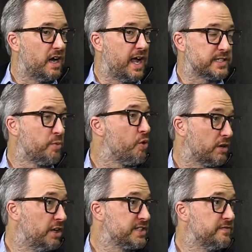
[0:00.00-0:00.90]
has more
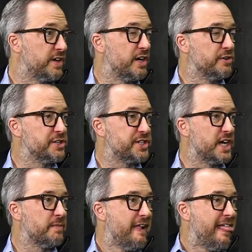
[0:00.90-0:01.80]
closed-end fund
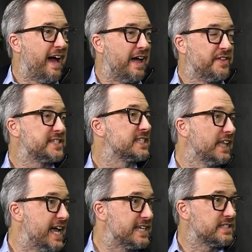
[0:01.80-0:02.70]
ownership, this is
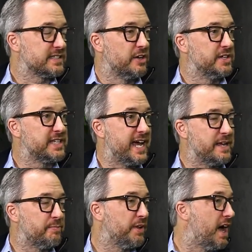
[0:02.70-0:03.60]
less. So does that
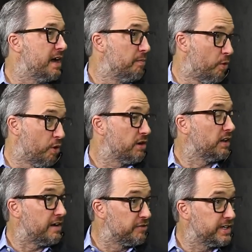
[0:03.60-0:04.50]
imply more
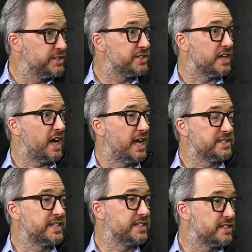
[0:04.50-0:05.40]
leverage
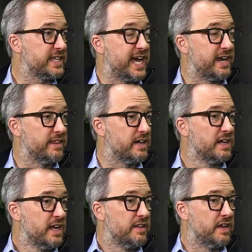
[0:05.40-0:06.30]
to get to the kind
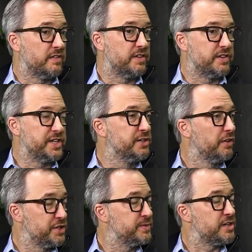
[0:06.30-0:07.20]
of the
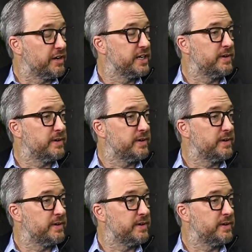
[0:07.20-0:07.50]
yield you've been talking